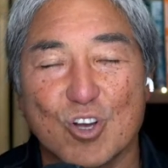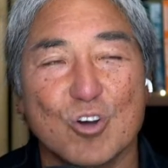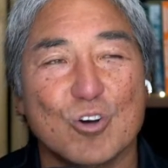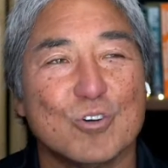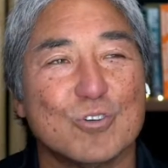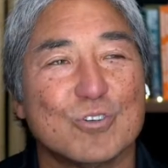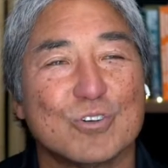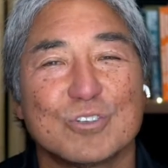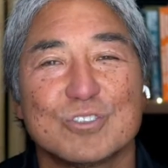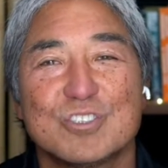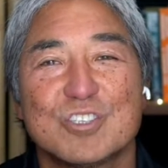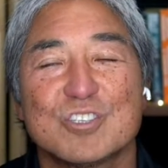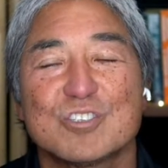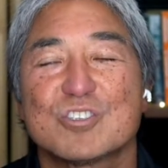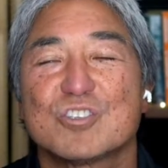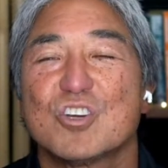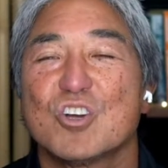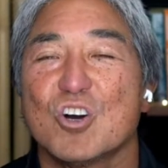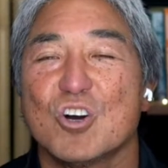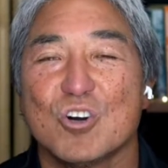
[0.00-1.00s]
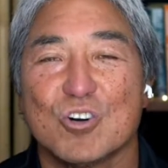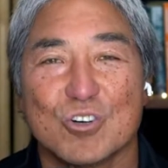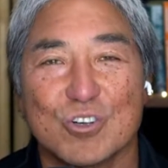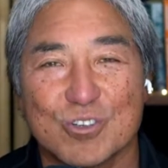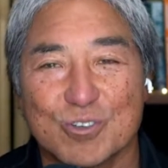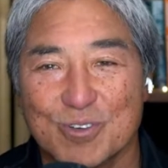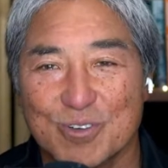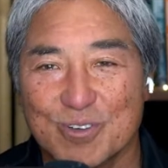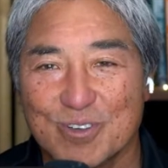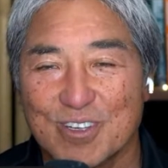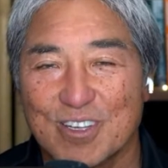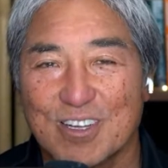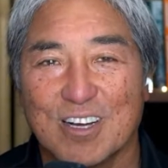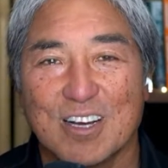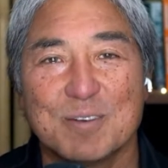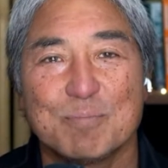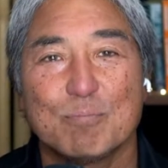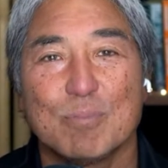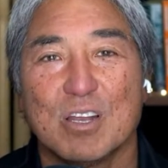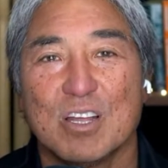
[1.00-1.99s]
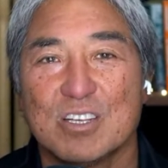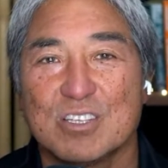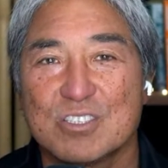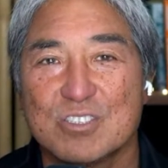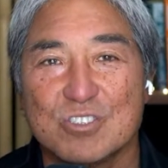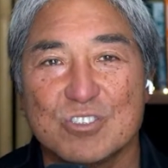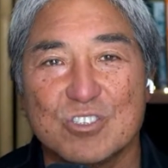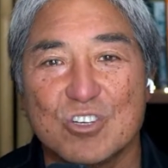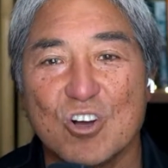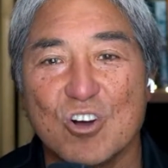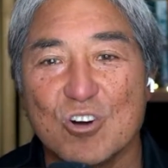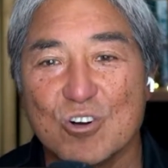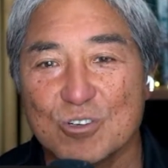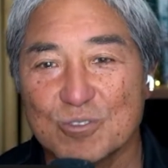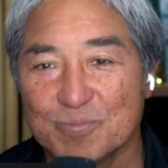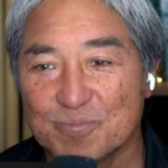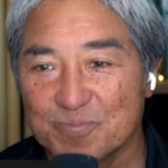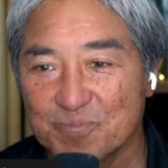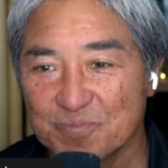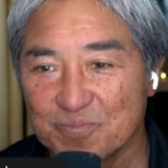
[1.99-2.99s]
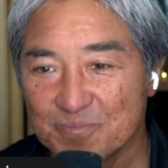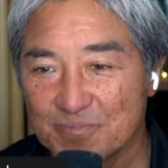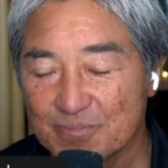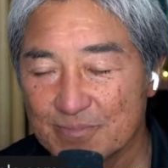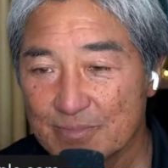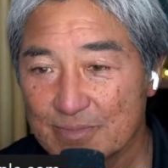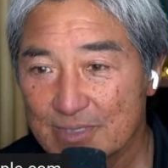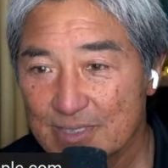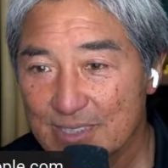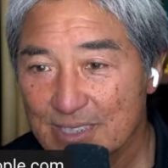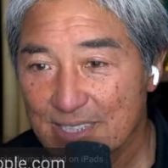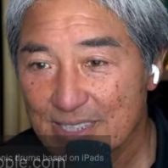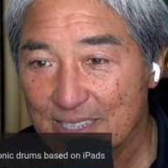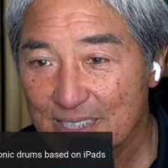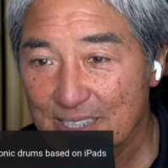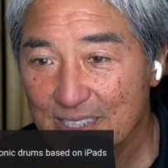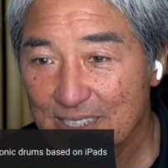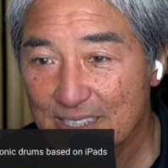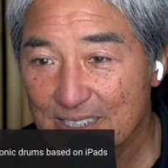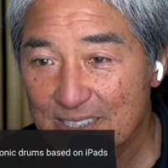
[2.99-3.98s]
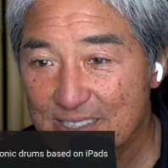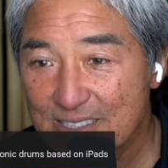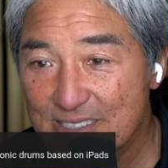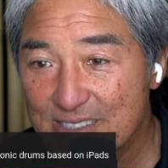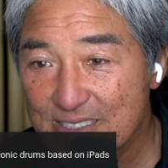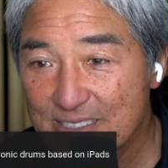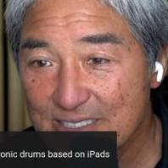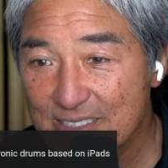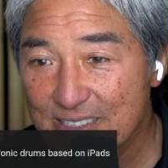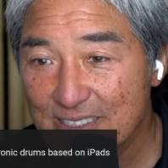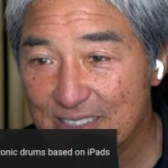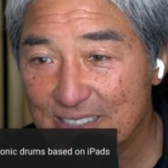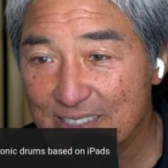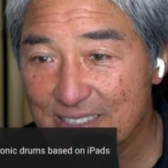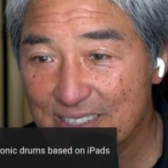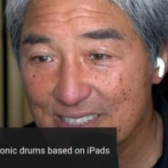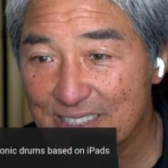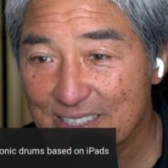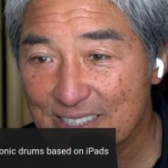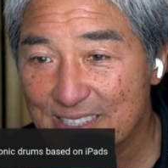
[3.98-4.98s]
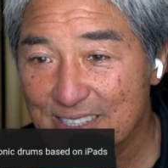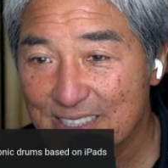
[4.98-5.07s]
Go. Just go. God bless you. Go. Let's see.